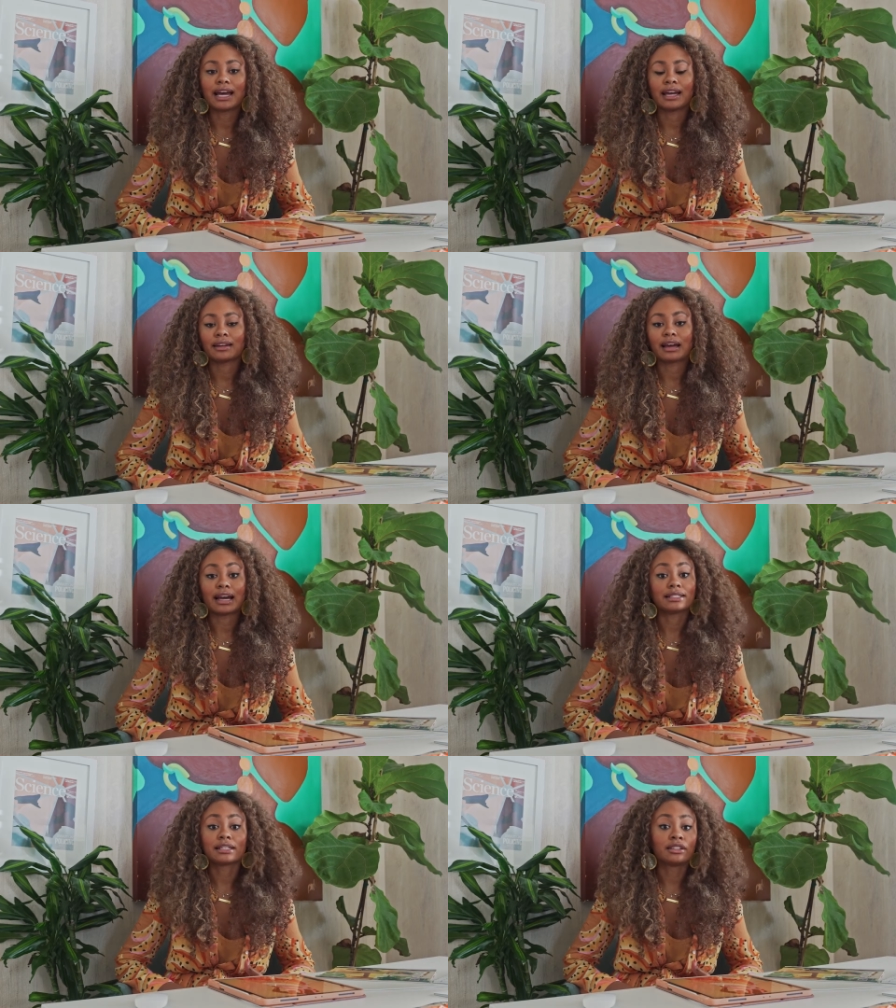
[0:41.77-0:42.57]
And
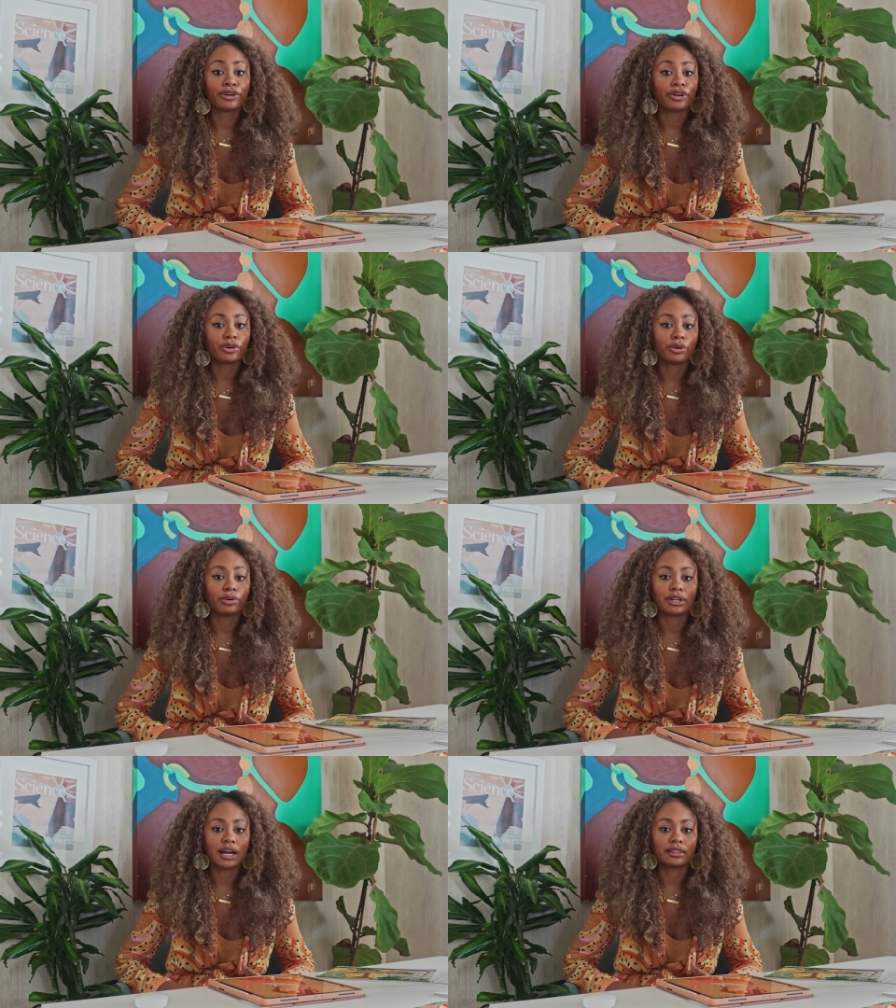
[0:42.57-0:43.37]
I did learn a
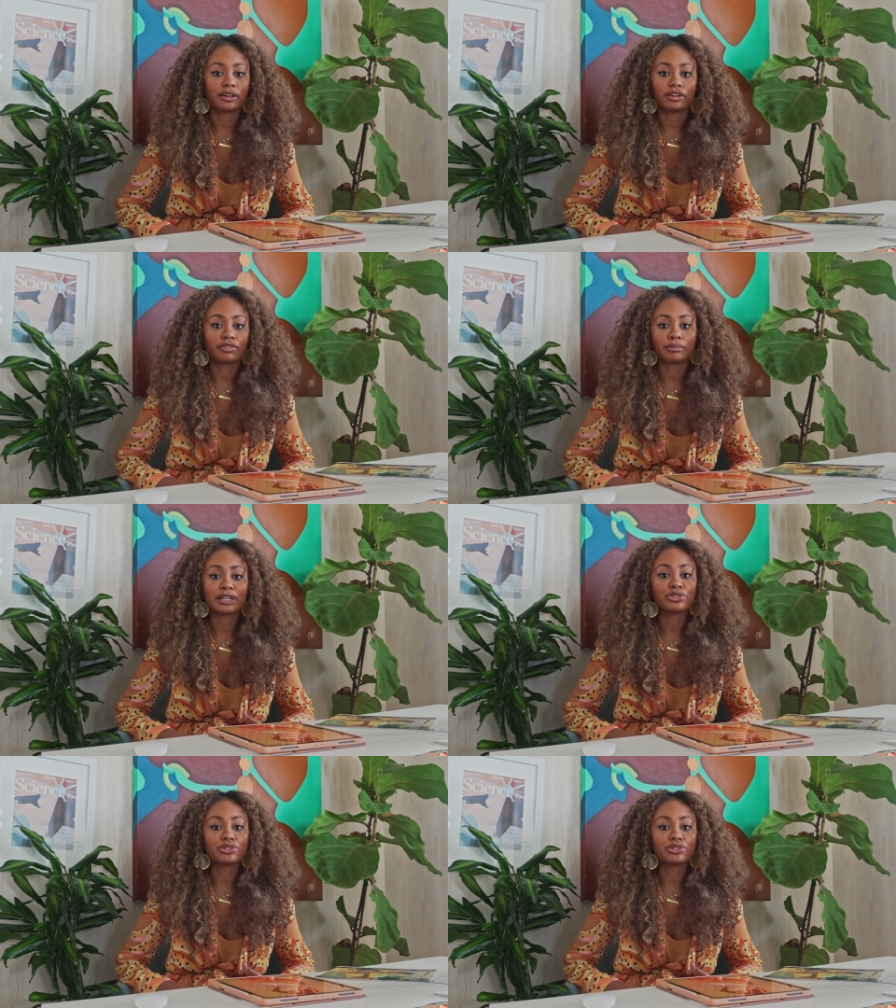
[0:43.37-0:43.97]
whole lot there from my